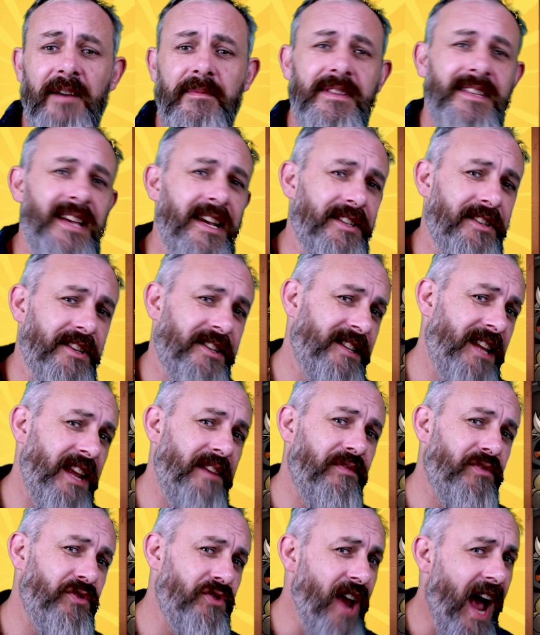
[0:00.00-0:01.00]
It takes the
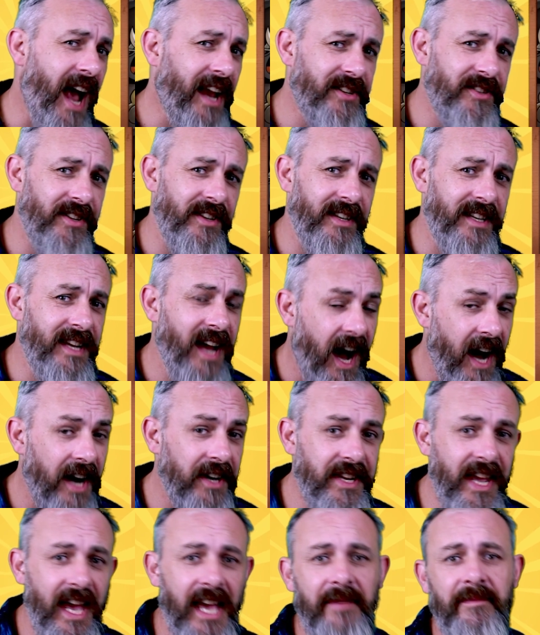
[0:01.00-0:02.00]
Steve Jackson
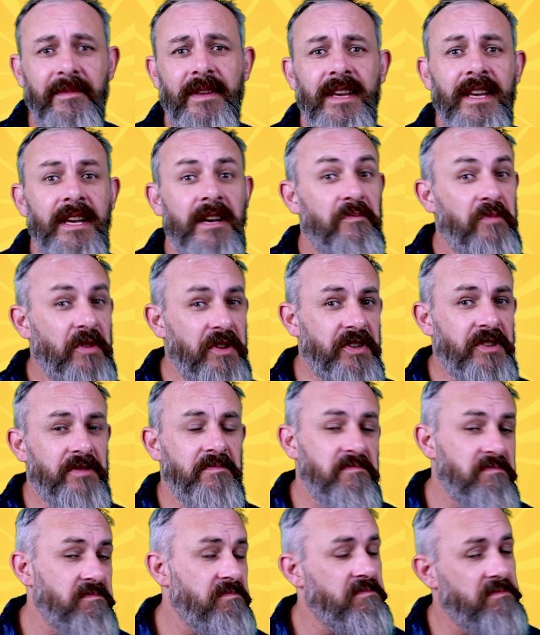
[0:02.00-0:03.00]
card game,
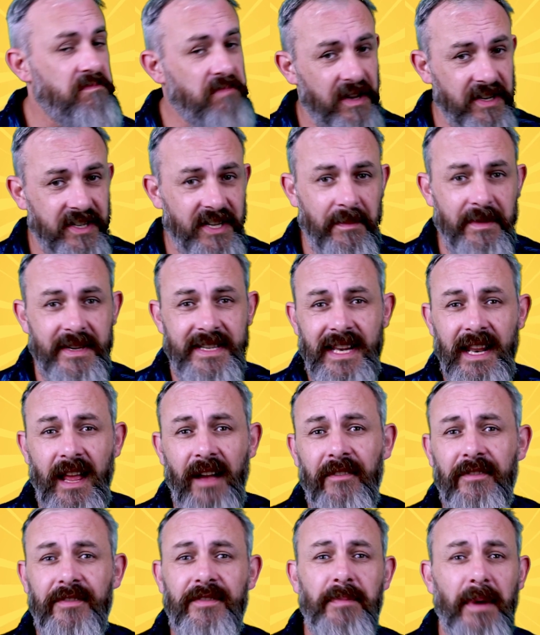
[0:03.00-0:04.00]
which by some is
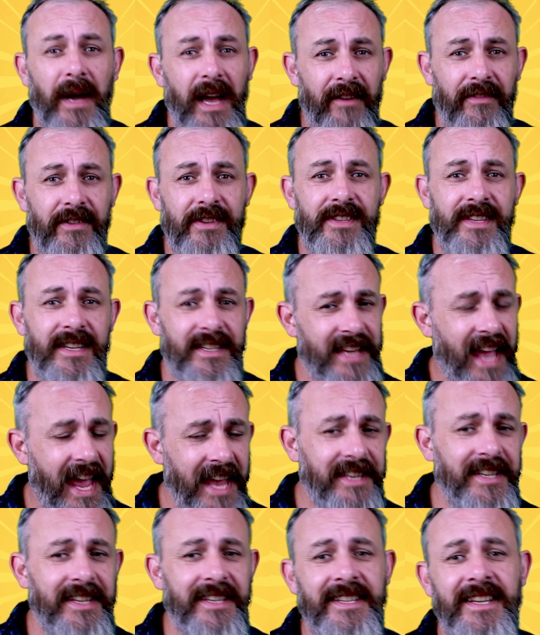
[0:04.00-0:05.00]
loved, by others is
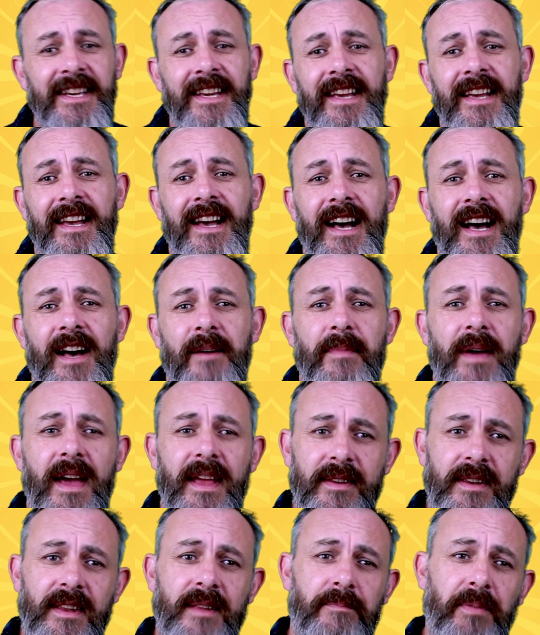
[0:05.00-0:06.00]
hated,
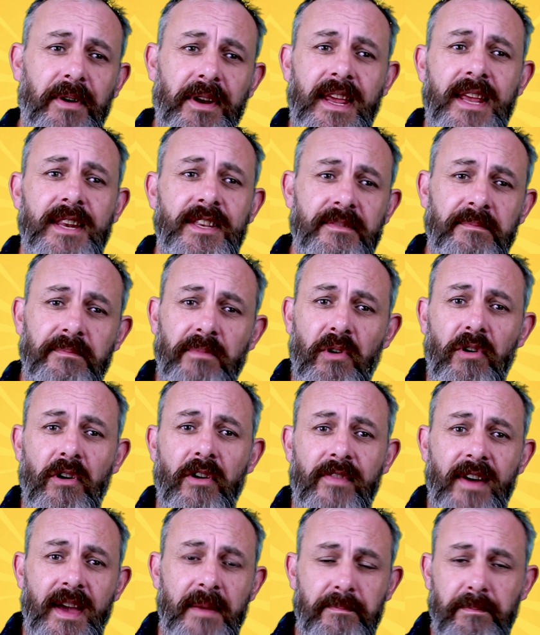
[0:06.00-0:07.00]
and put it into
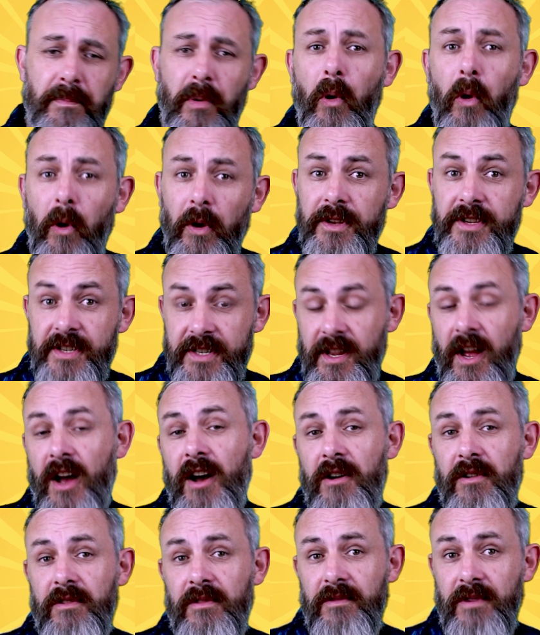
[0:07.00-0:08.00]
more of a board
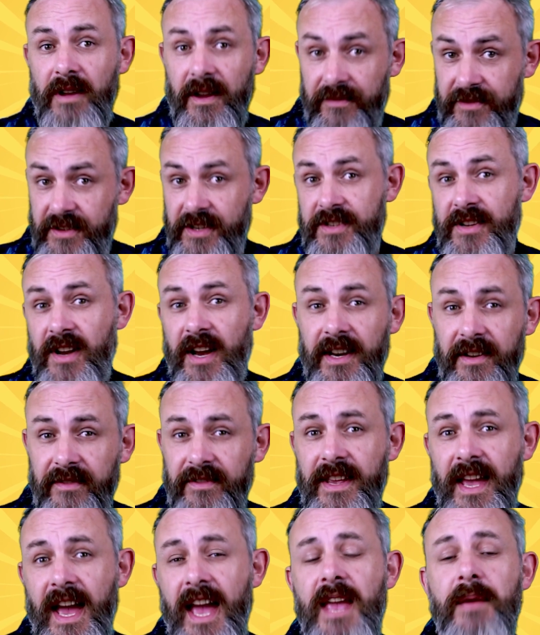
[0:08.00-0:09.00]
style of design
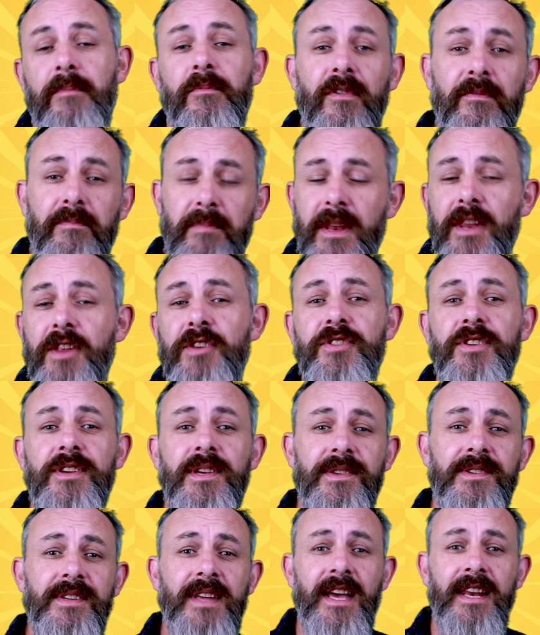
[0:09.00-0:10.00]
of game with
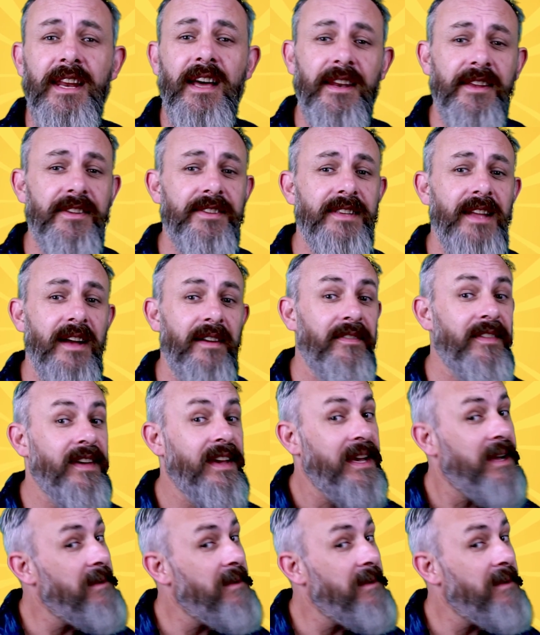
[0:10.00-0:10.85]
miniatures and other stuff.